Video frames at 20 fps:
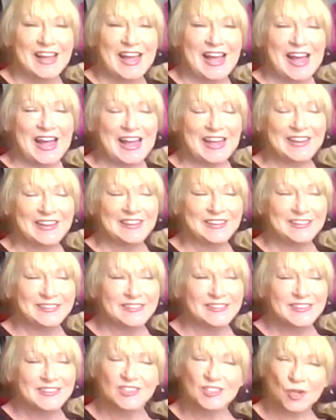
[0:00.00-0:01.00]

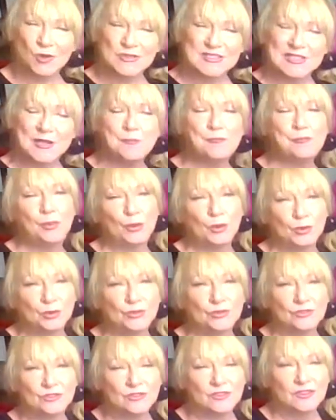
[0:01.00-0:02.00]
And so
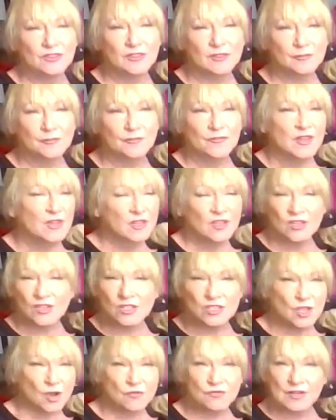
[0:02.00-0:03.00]
simple,
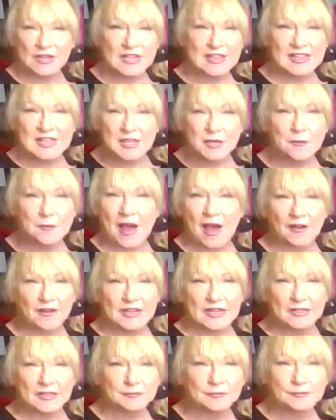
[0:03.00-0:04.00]
you don't really think about
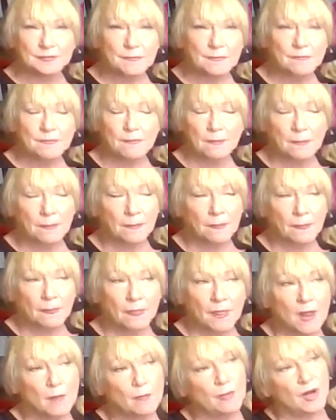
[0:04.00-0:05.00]
it,
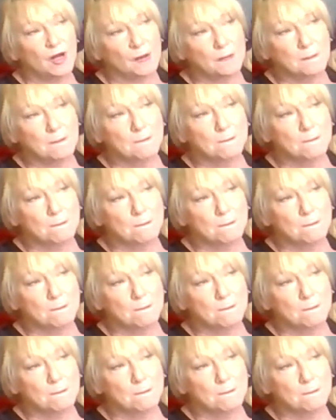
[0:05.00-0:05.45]
but